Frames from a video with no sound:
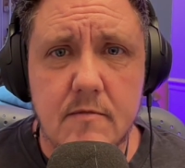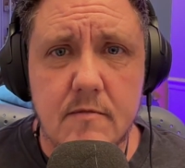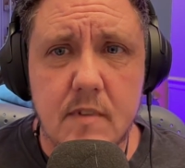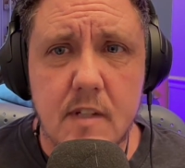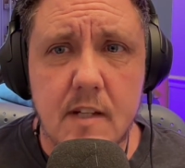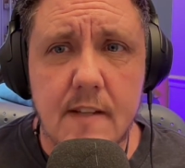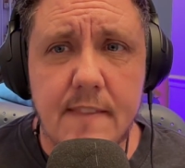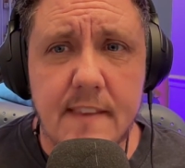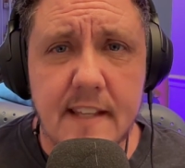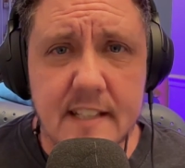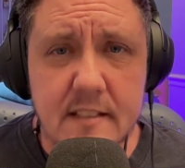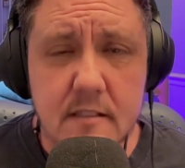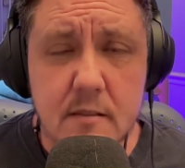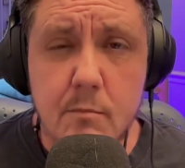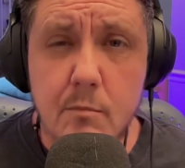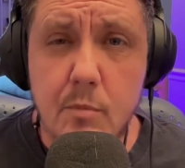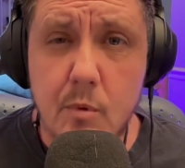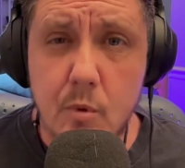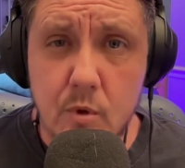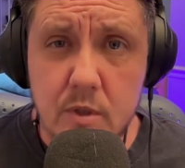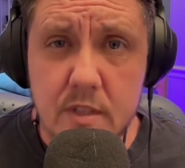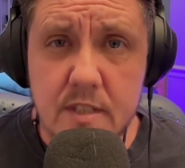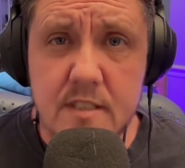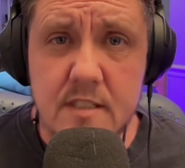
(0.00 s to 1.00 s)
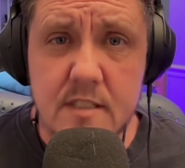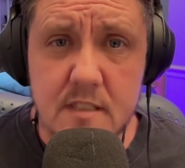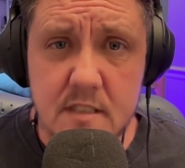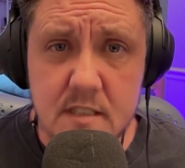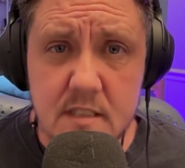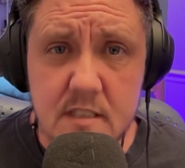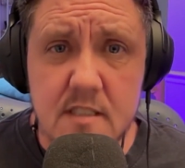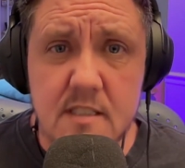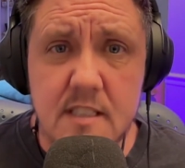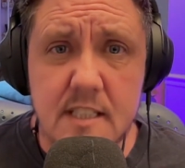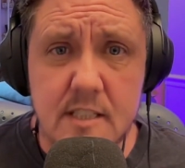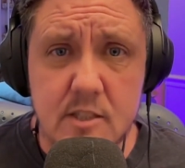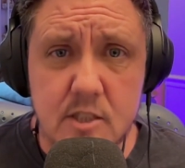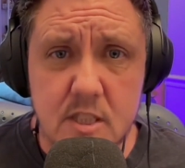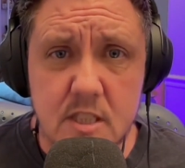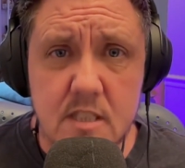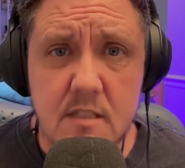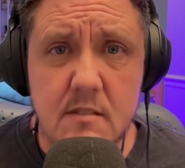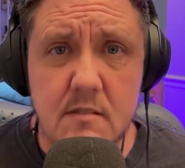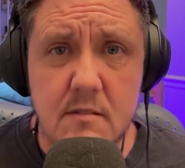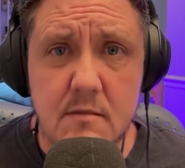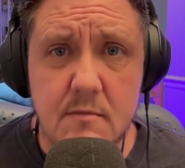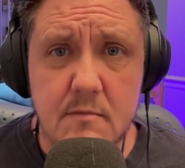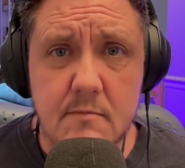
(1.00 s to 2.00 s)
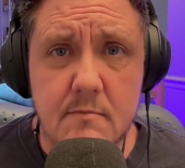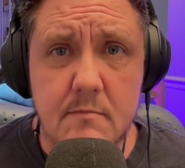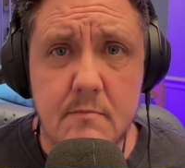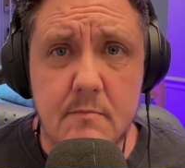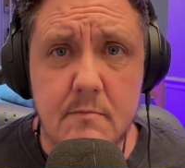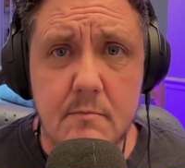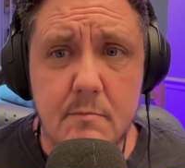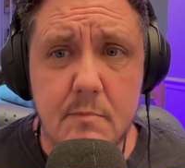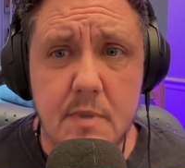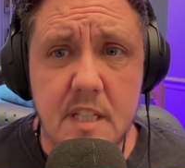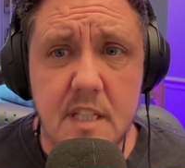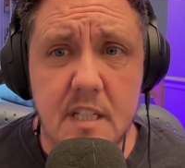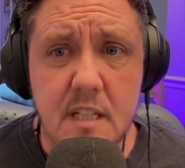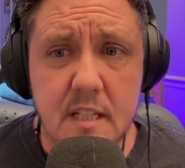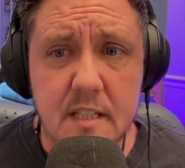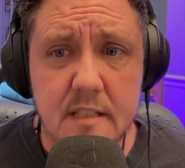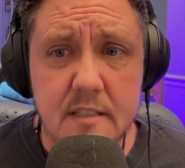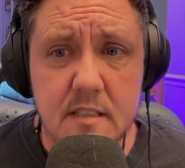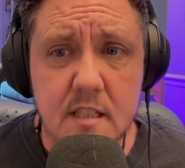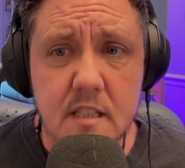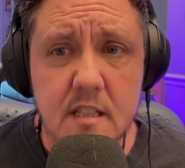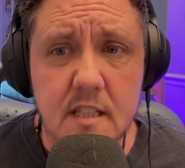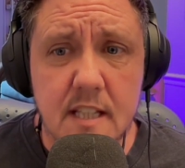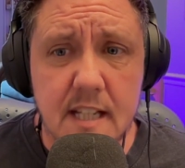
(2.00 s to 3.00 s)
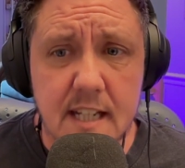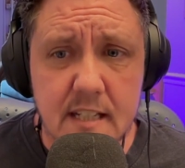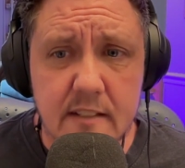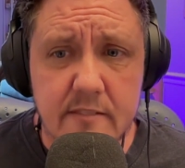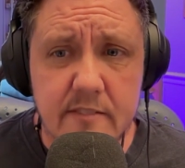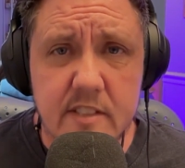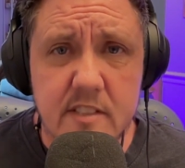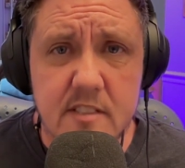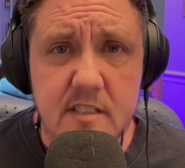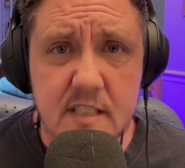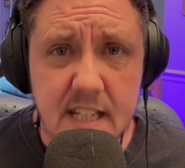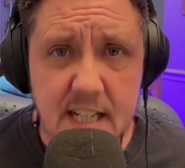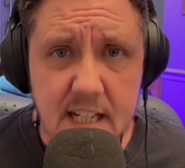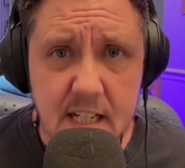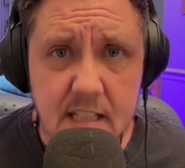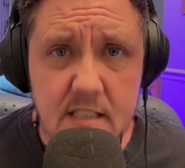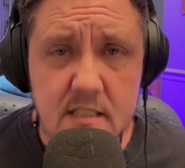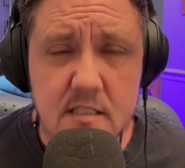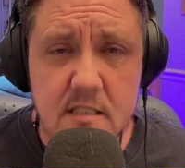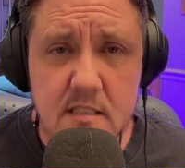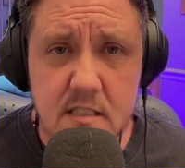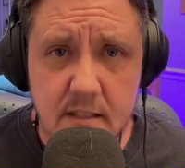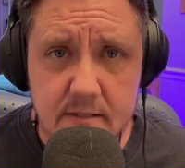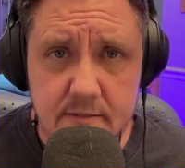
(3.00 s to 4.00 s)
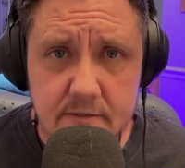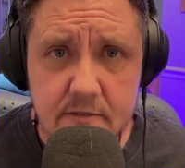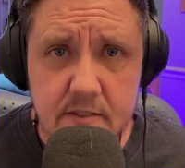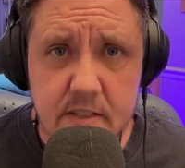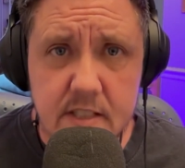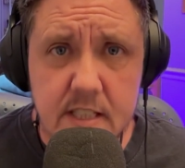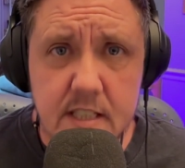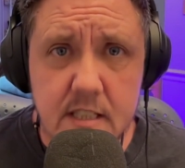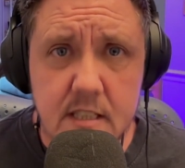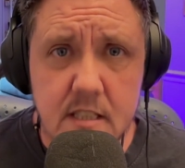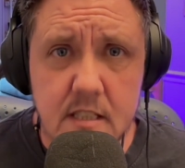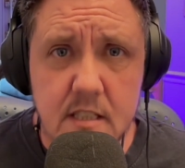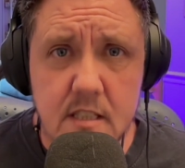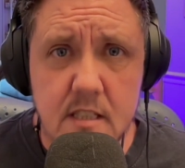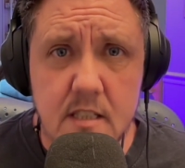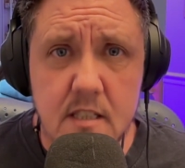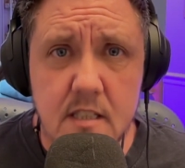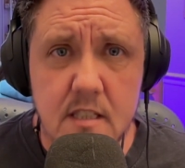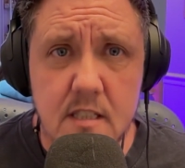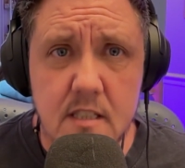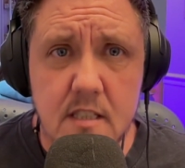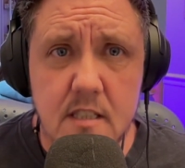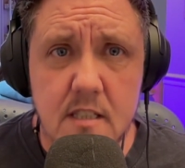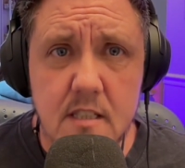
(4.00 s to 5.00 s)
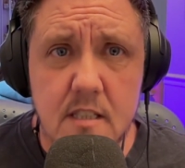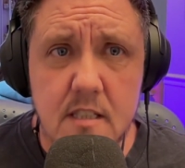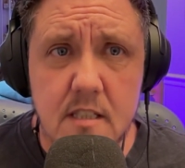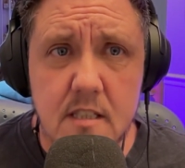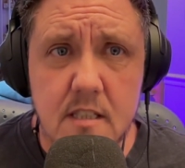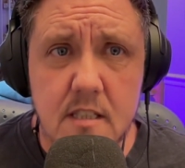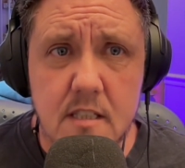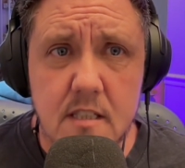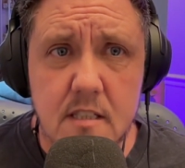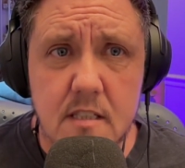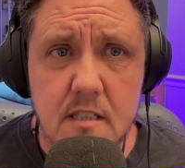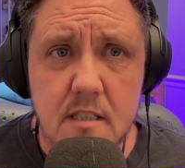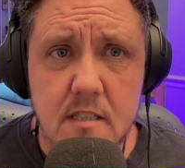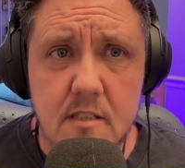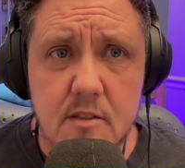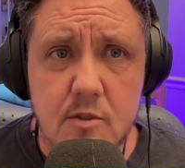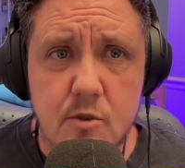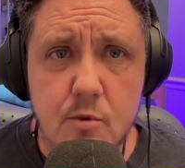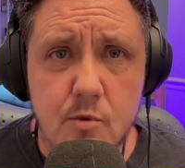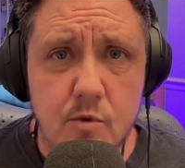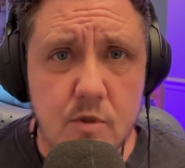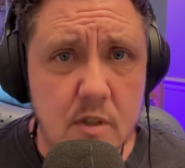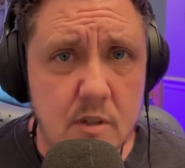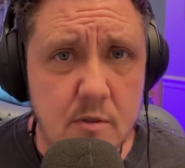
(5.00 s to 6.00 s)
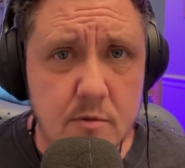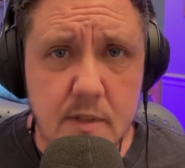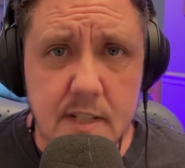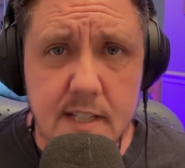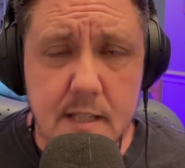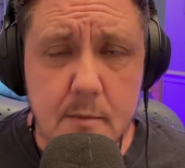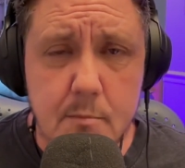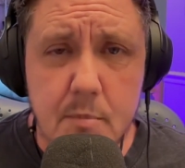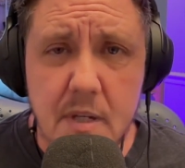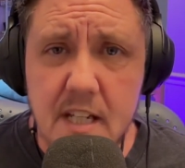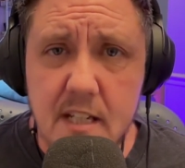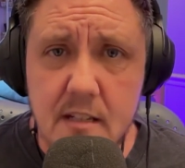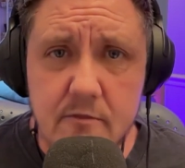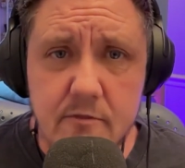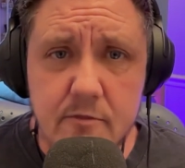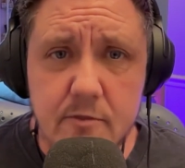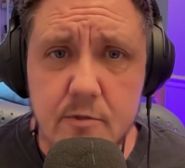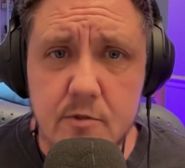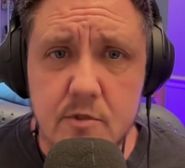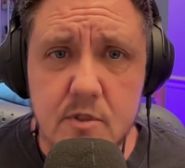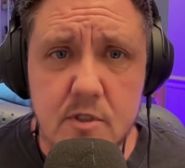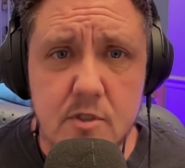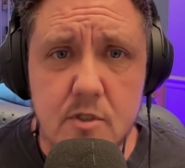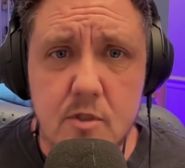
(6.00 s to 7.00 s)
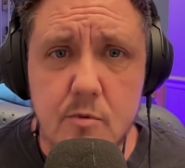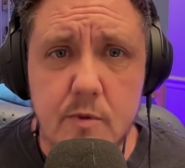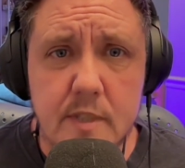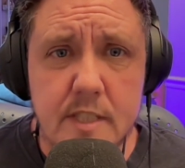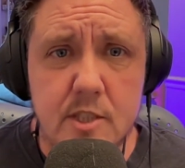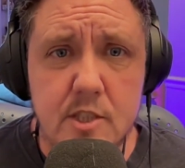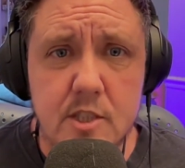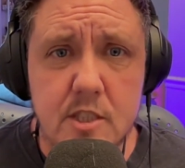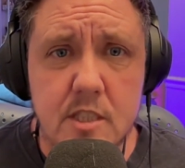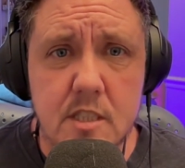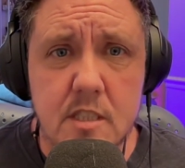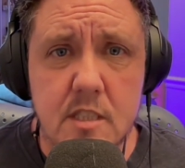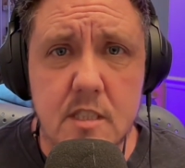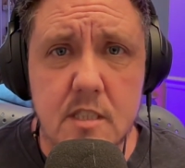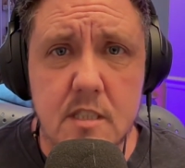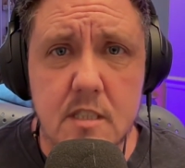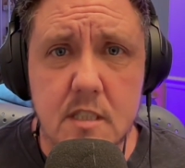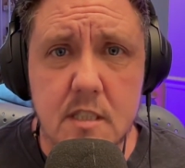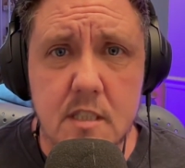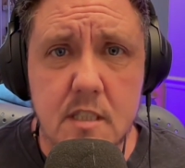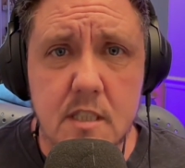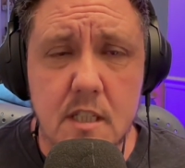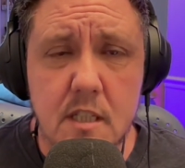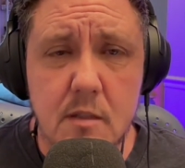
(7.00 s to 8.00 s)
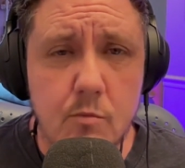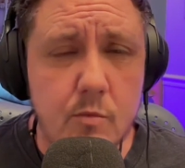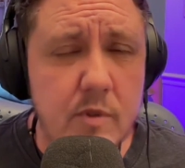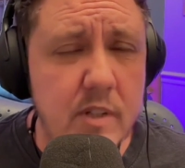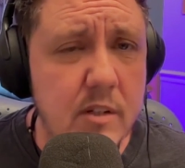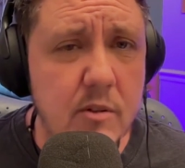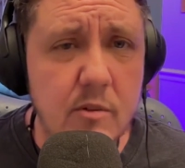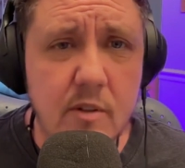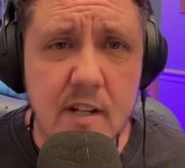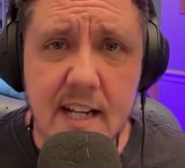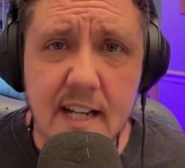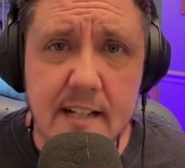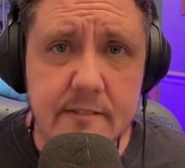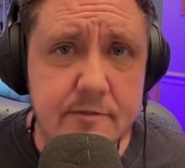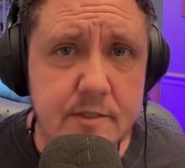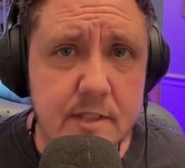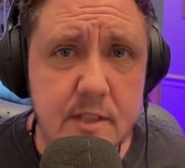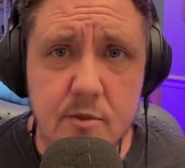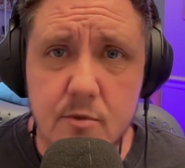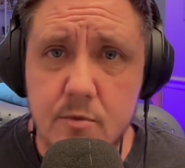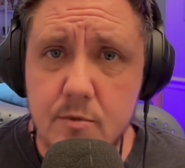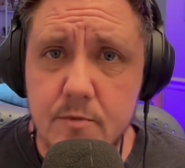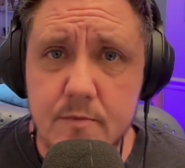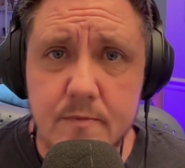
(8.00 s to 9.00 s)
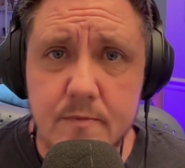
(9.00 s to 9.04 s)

And that's an important distinction, because a lot of us add suffering to an already painful situation, and we don't have to.